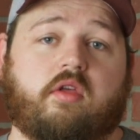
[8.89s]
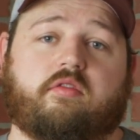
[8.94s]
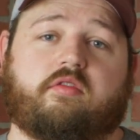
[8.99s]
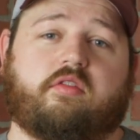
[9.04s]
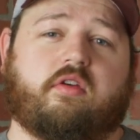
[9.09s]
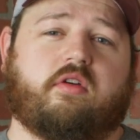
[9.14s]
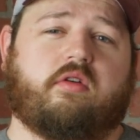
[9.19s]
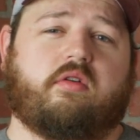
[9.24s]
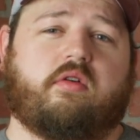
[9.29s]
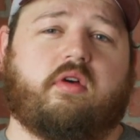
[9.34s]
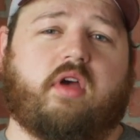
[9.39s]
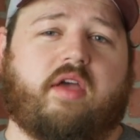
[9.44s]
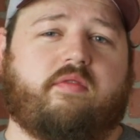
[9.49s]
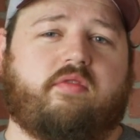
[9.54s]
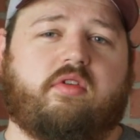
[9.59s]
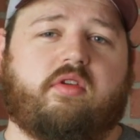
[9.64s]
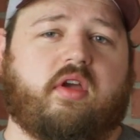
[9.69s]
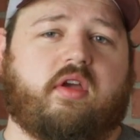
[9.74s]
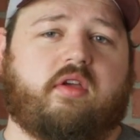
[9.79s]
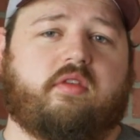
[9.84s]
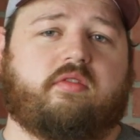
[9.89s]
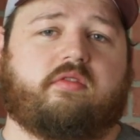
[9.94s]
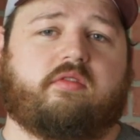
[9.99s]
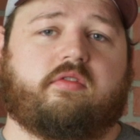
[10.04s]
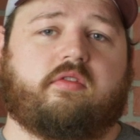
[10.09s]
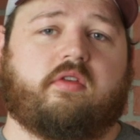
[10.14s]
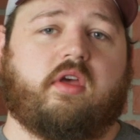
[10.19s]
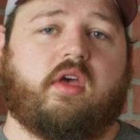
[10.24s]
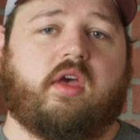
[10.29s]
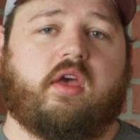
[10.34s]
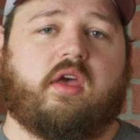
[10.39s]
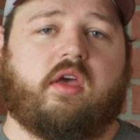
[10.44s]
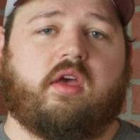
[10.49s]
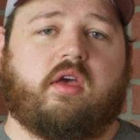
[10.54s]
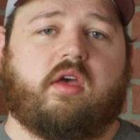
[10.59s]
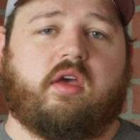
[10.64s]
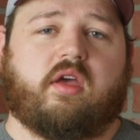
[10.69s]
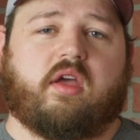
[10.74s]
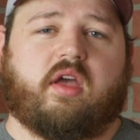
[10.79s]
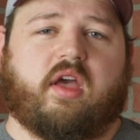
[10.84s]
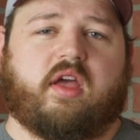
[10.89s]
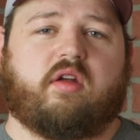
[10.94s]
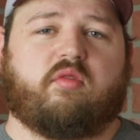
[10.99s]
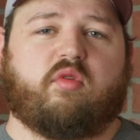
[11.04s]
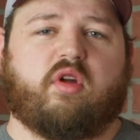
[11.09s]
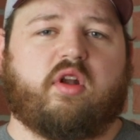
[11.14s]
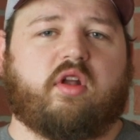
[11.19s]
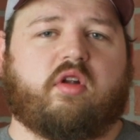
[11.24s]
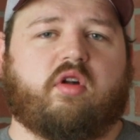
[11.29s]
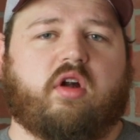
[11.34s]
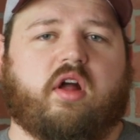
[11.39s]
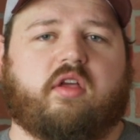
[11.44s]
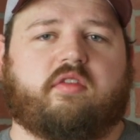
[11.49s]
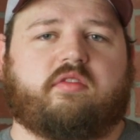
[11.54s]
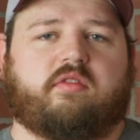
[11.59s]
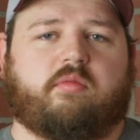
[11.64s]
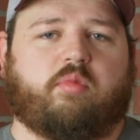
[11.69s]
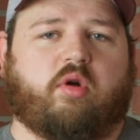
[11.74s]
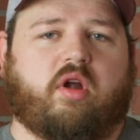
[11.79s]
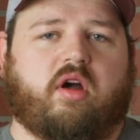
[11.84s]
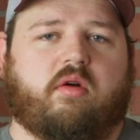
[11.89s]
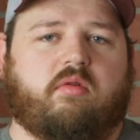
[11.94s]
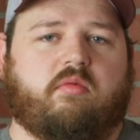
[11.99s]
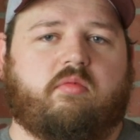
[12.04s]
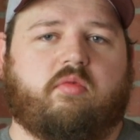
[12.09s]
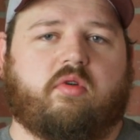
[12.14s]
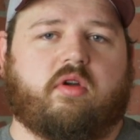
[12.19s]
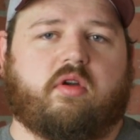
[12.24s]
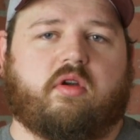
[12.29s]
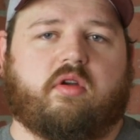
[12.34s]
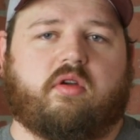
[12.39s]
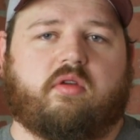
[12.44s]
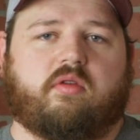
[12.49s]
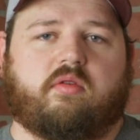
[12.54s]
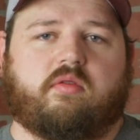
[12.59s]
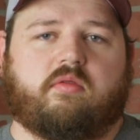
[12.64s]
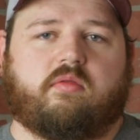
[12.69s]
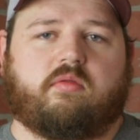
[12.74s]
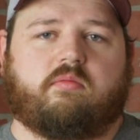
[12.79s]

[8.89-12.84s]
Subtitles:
So have you guys kind of run across a problem where